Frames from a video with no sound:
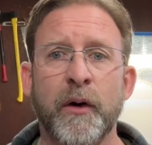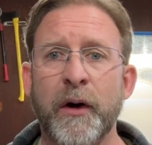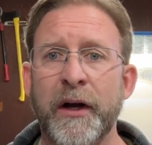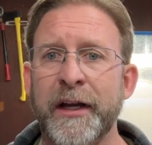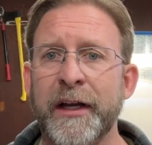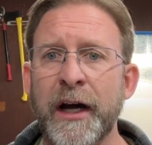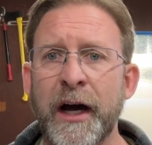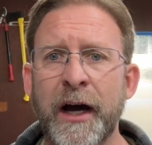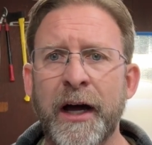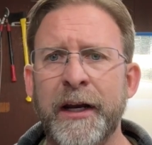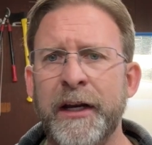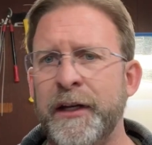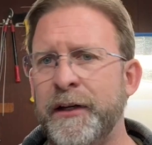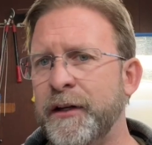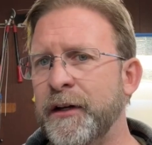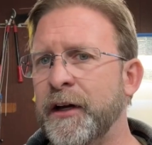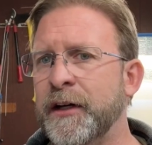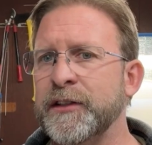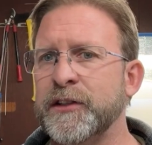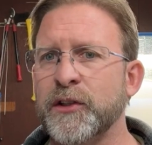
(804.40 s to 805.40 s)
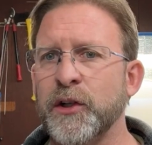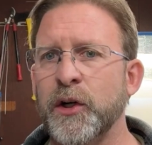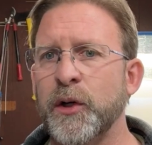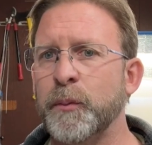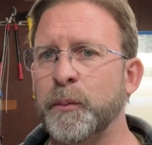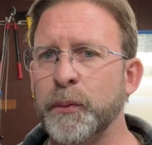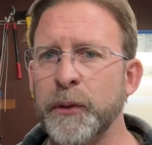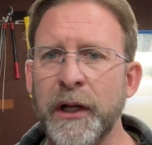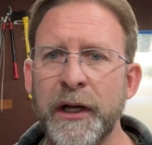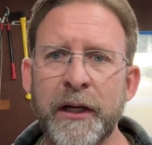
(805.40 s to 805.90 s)
got it. I
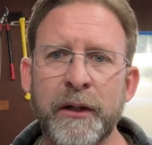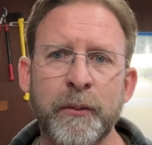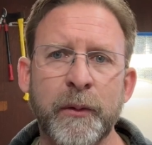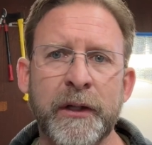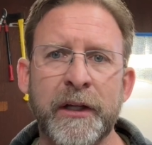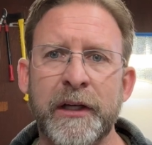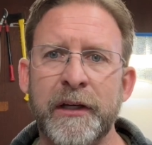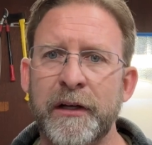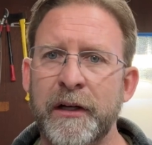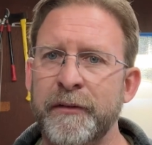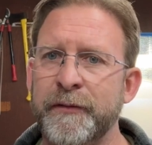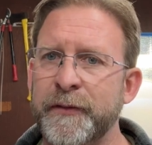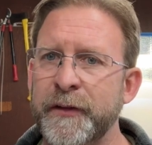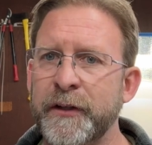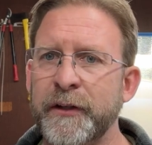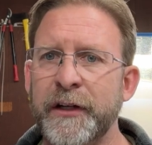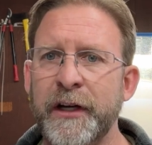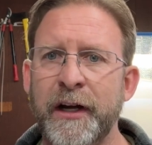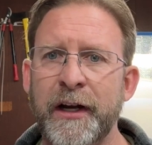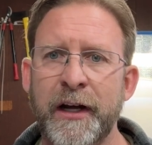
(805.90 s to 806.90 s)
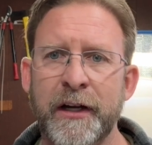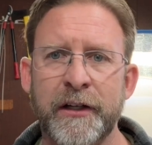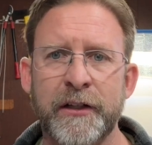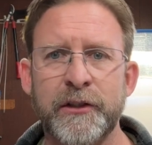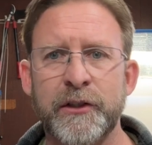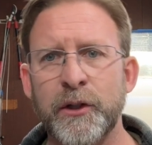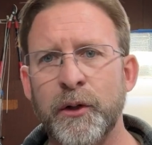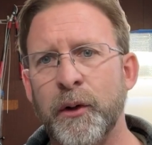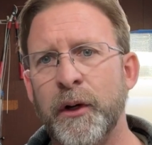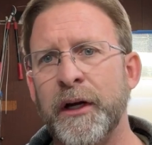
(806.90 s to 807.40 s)
started playing with it. I figured out how to
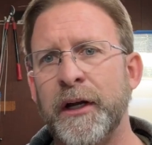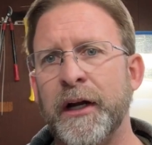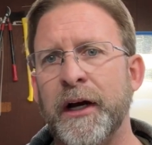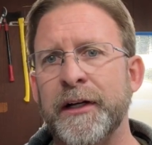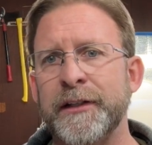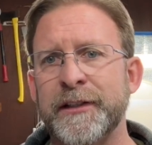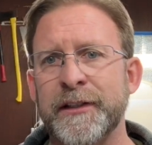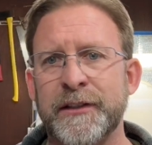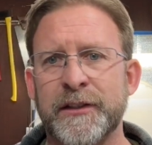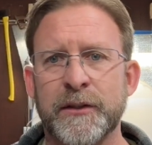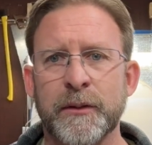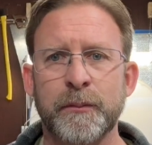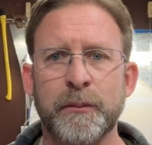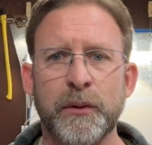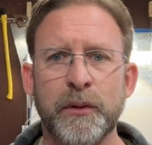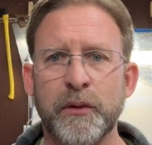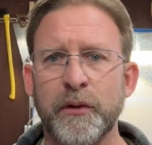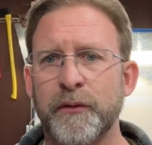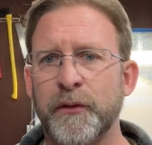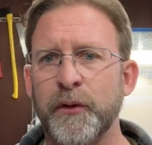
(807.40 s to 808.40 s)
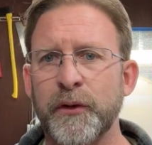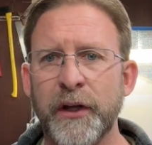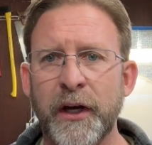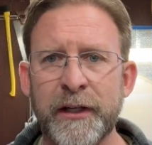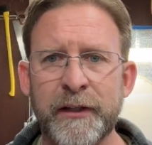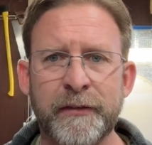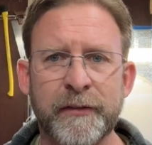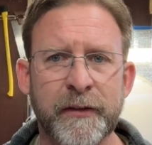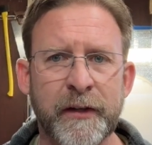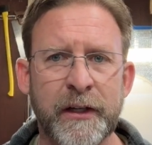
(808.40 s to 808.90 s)
do it. I did some beautiful
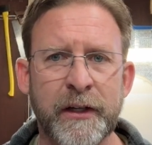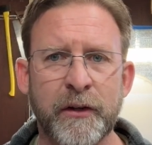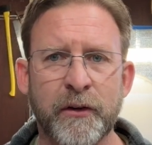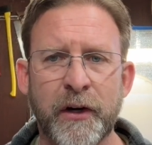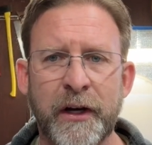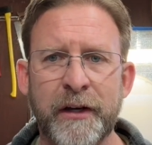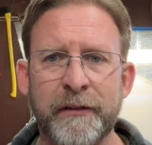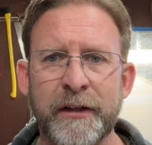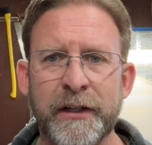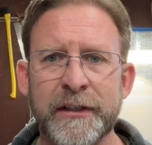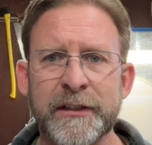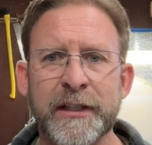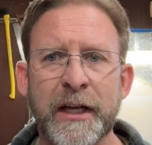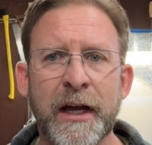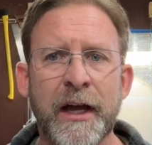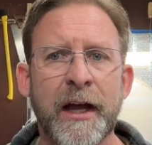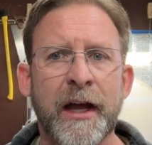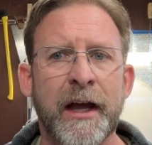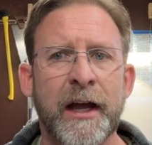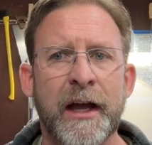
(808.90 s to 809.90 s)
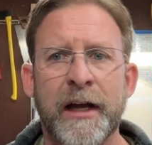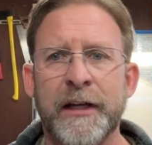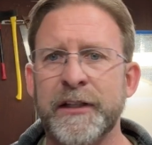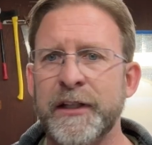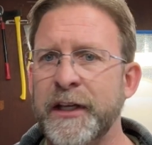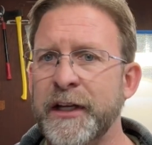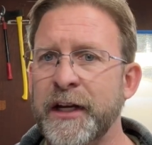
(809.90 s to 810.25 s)
knife engravings, and then